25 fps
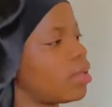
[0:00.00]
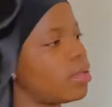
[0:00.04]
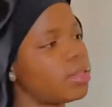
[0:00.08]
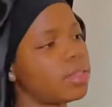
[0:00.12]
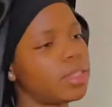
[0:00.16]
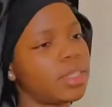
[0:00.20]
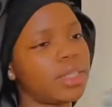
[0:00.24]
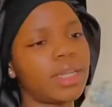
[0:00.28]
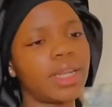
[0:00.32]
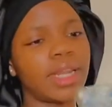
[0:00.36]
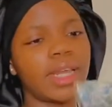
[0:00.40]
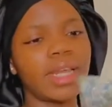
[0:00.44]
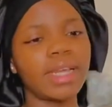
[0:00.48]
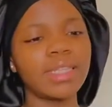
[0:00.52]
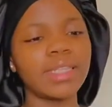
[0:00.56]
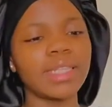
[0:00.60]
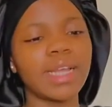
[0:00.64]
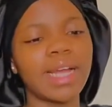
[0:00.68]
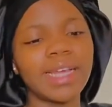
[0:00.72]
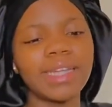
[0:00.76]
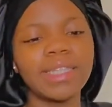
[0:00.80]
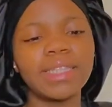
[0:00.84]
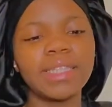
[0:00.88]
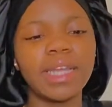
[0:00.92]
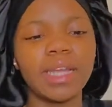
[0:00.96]
the next
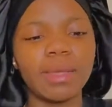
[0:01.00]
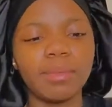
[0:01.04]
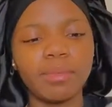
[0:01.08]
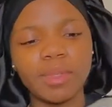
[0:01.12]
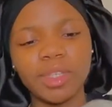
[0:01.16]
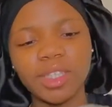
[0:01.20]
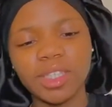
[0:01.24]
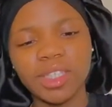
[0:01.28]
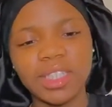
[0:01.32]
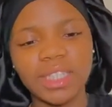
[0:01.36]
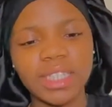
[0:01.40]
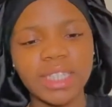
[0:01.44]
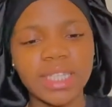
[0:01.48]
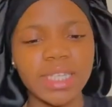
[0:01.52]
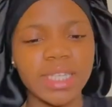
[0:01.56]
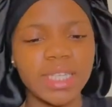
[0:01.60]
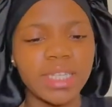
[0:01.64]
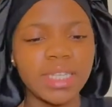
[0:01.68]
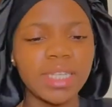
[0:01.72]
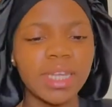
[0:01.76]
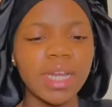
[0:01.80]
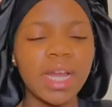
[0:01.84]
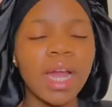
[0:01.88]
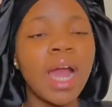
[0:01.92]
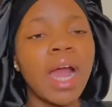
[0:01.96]
item is this
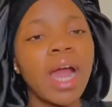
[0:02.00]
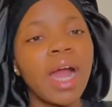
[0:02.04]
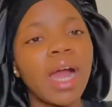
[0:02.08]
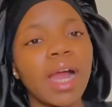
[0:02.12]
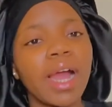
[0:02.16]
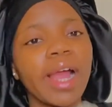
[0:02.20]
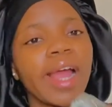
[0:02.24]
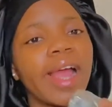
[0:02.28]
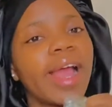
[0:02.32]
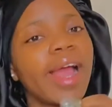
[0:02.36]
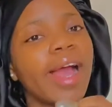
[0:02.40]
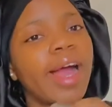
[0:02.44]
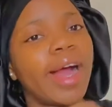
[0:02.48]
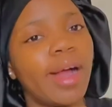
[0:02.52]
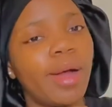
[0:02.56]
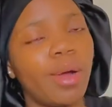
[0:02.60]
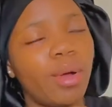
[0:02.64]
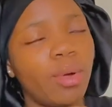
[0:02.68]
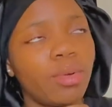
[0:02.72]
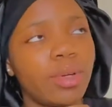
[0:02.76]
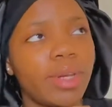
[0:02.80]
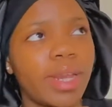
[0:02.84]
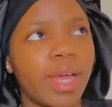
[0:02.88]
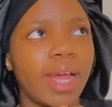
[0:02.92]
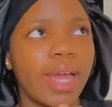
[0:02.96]

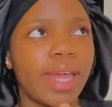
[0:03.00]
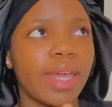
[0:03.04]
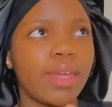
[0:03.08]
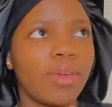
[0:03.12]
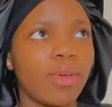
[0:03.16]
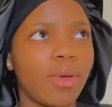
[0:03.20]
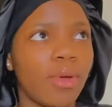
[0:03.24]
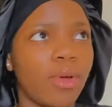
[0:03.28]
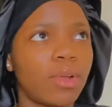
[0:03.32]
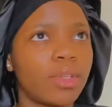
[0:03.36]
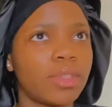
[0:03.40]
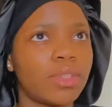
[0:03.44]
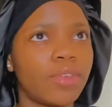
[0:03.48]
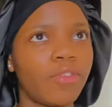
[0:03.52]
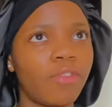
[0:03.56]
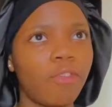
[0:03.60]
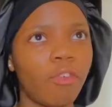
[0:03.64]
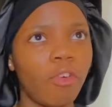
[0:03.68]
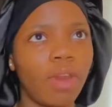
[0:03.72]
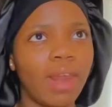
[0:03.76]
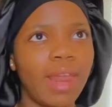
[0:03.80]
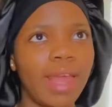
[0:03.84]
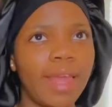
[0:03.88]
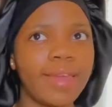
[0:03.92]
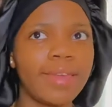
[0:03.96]
gown that I got
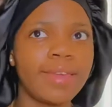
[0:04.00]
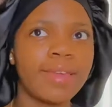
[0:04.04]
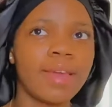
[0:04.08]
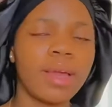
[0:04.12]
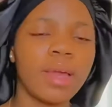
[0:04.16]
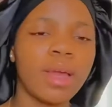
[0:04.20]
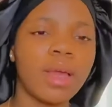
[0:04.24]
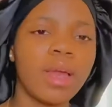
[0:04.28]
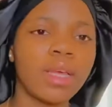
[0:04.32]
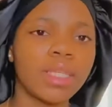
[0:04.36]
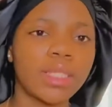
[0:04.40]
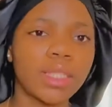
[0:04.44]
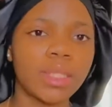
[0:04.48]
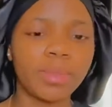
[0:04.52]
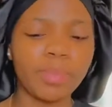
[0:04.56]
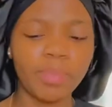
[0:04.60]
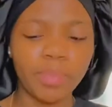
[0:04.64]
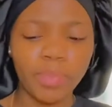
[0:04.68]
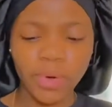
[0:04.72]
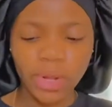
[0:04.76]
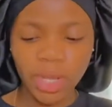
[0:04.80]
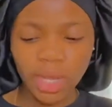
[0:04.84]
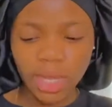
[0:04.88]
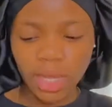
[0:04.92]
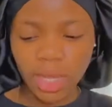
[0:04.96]
for like
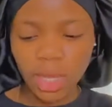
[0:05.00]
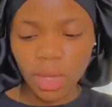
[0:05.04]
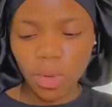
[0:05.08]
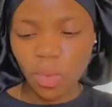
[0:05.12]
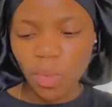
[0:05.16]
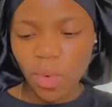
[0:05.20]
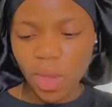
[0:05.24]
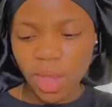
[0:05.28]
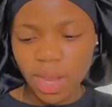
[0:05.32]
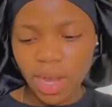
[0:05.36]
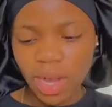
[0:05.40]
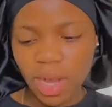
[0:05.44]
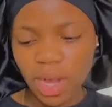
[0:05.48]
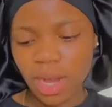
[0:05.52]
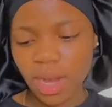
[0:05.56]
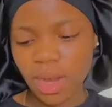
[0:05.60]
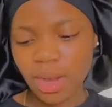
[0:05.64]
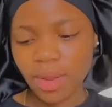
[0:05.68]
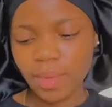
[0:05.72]
springy weather.